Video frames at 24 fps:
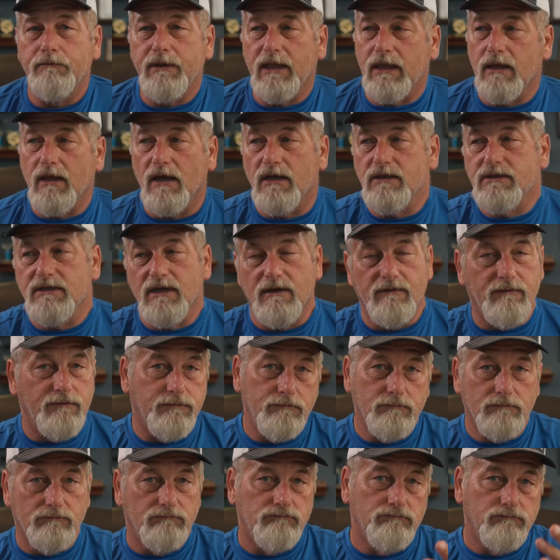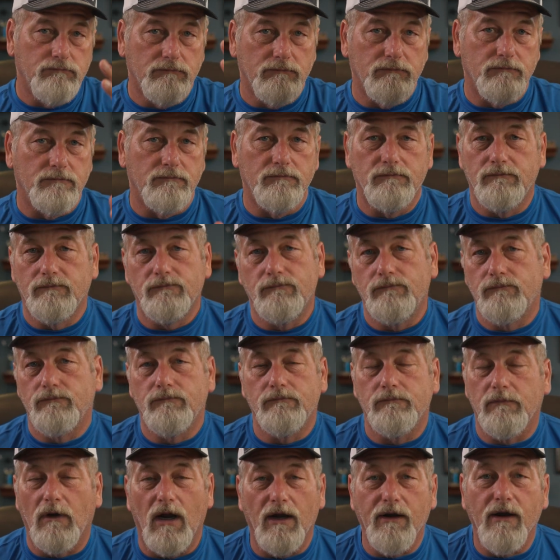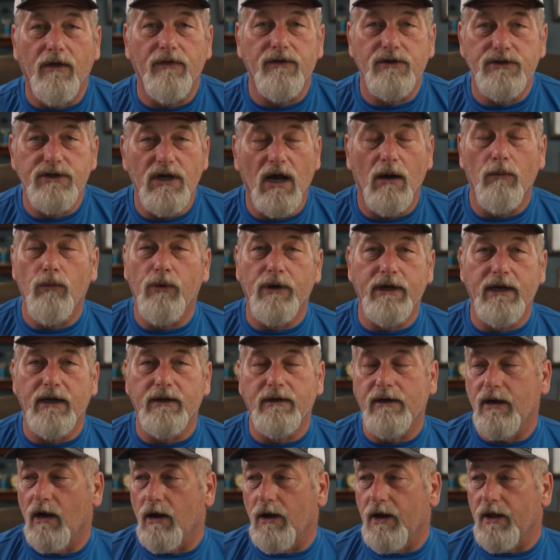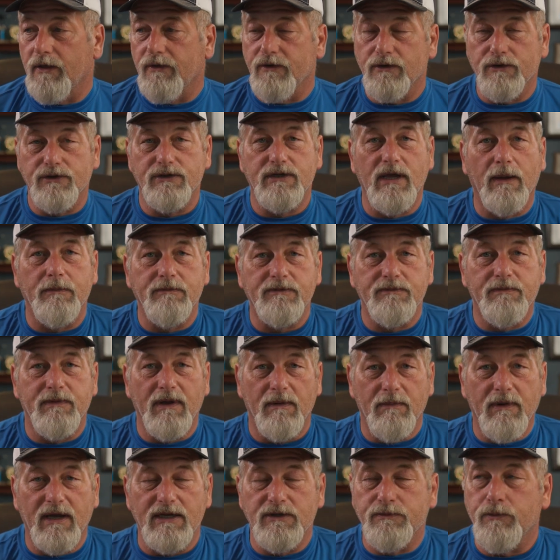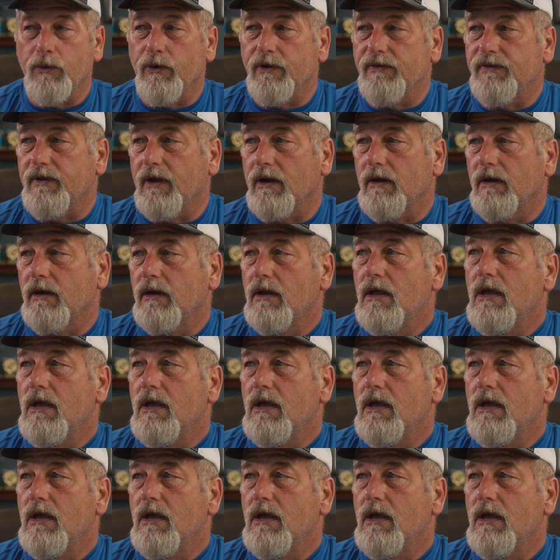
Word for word: because of another job we did in the area. There just happens to be a base point there.